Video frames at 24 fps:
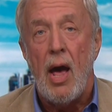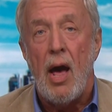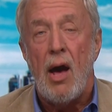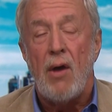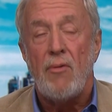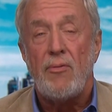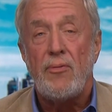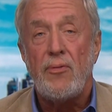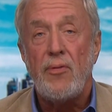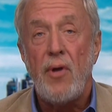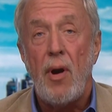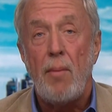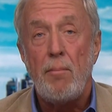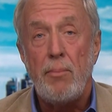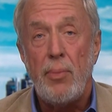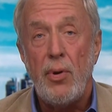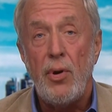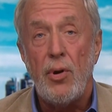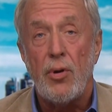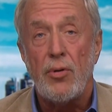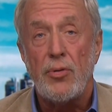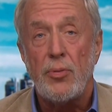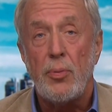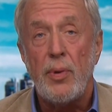from
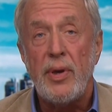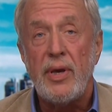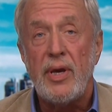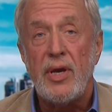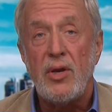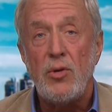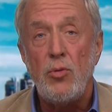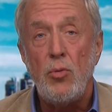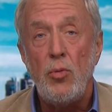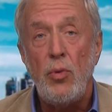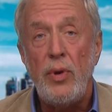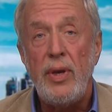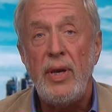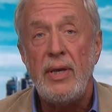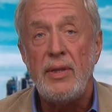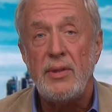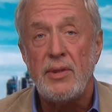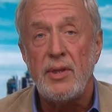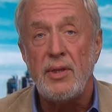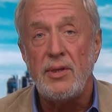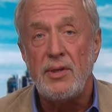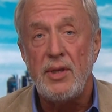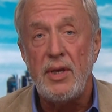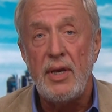birth. We can read
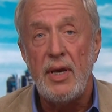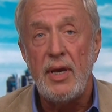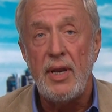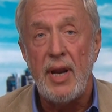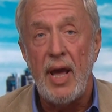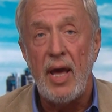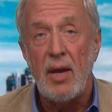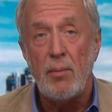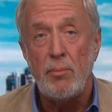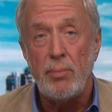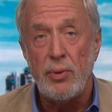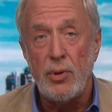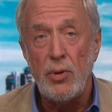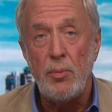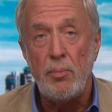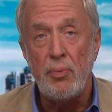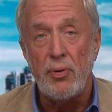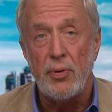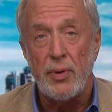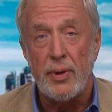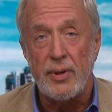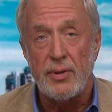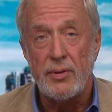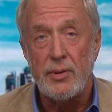the DNA
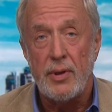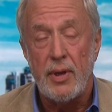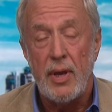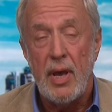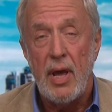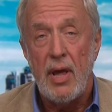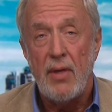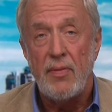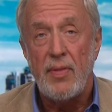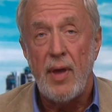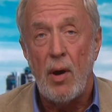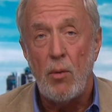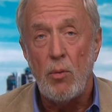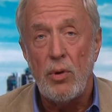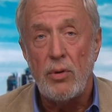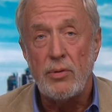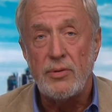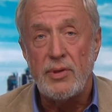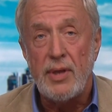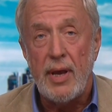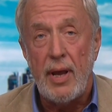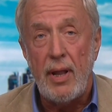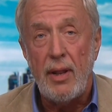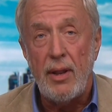blueprint that will
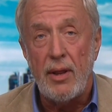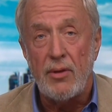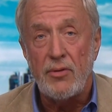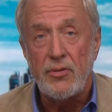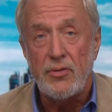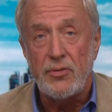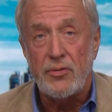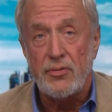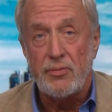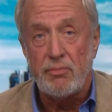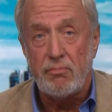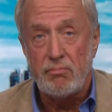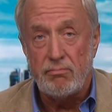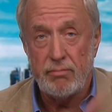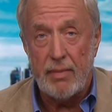tell us